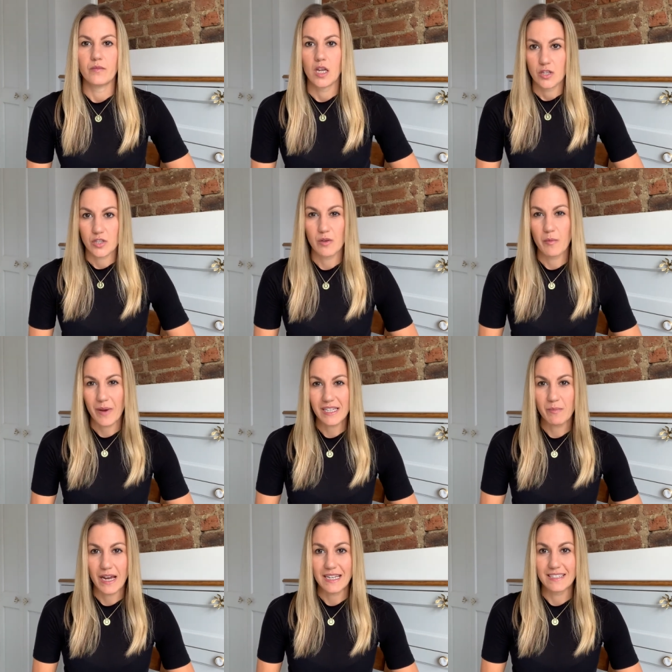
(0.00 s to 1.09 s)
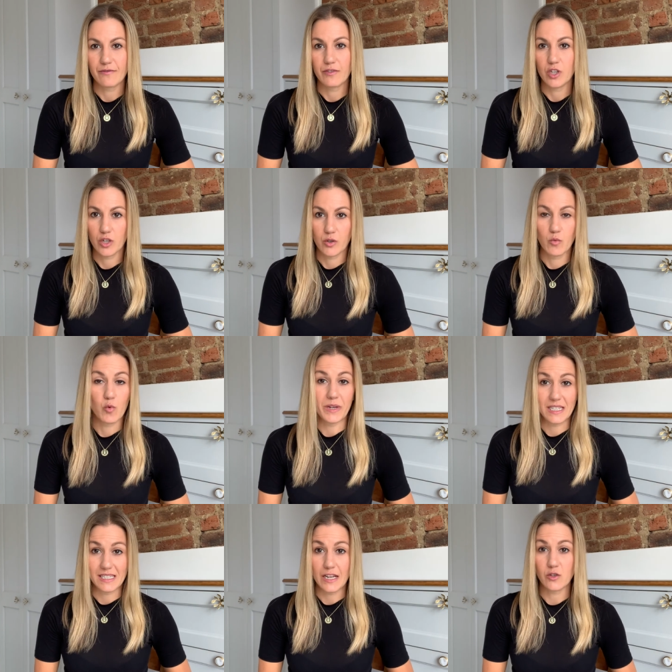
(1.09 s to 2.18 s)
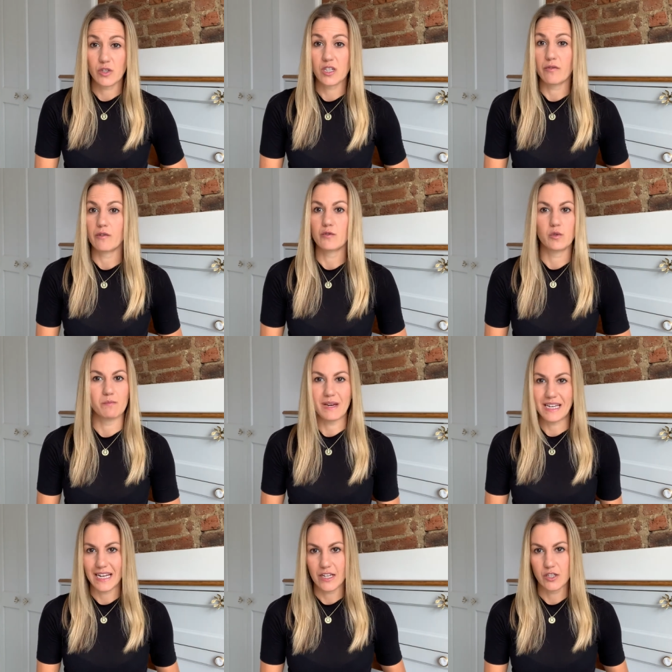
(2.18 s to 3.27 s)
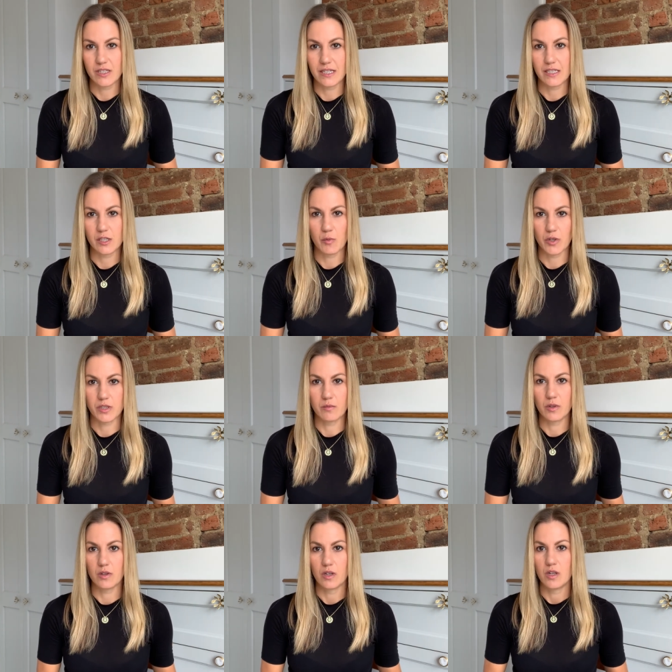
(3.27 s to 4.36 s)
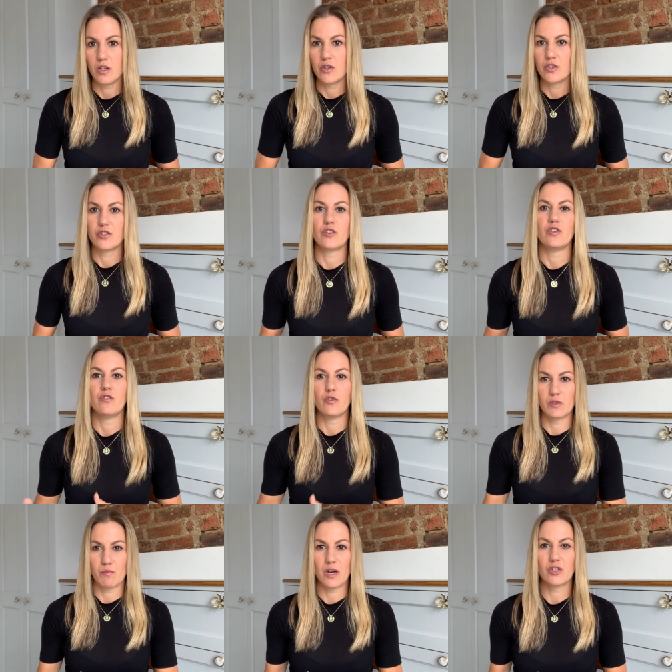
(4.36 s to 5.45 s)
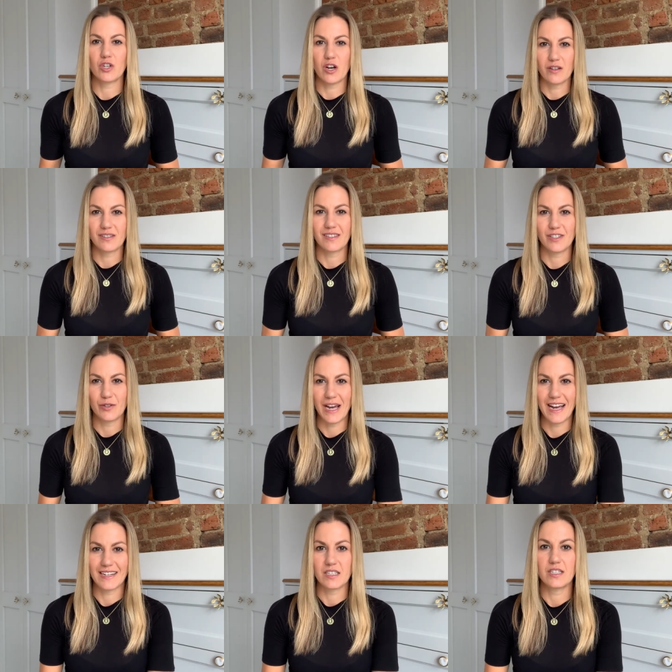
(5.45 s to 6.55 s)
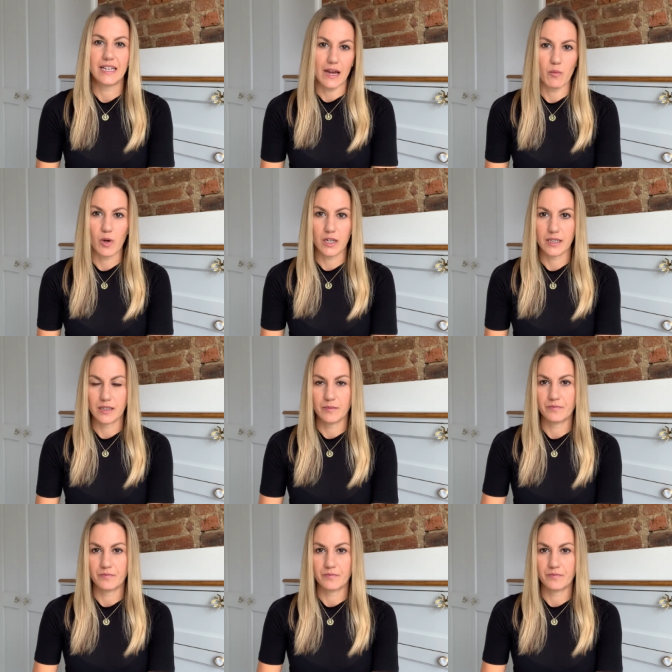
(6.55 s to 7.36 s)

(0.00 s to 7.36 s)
So the best bet for you would be to send your stuff off to as many agencies as possible so that you've got as much chance as you can to get work.